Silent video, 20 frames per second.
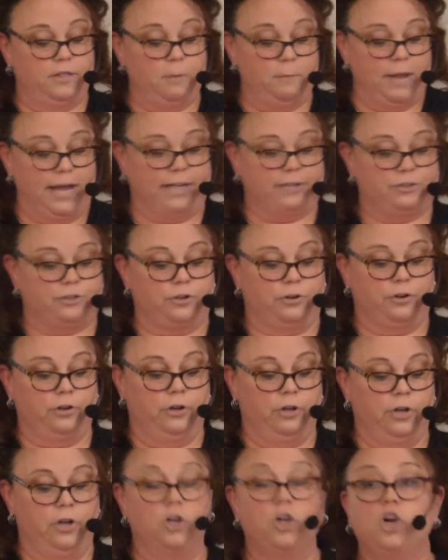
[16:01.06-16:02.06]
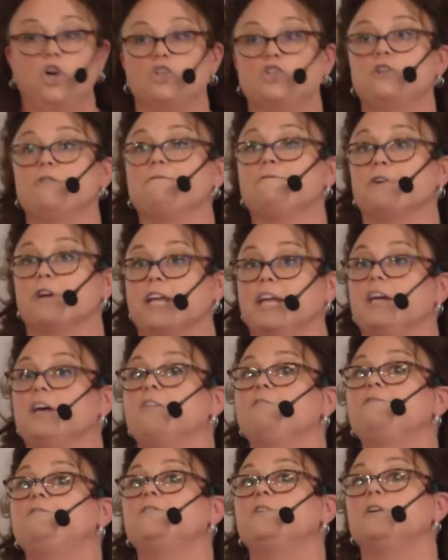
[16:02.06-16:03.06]
the master, to
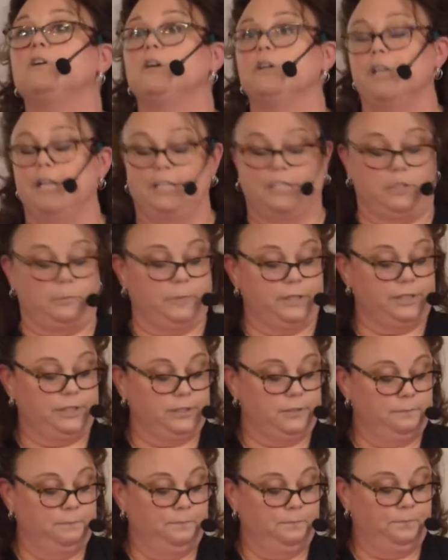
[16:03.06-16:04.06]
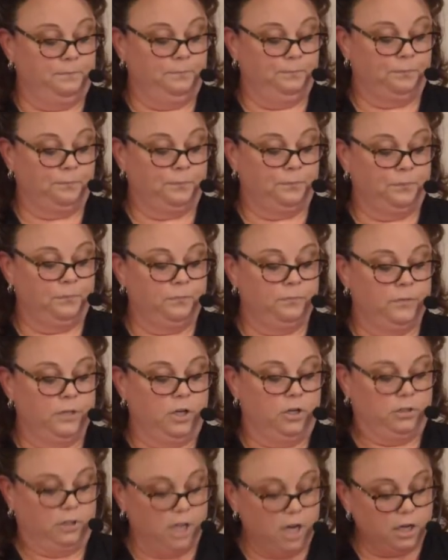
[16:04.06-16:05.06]
forgive Onesimus.
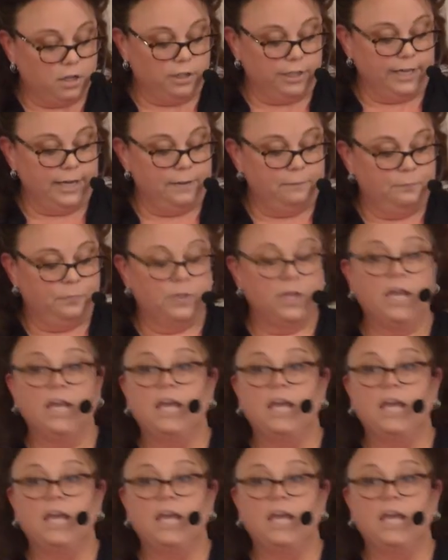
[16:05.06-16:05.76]
Luckily,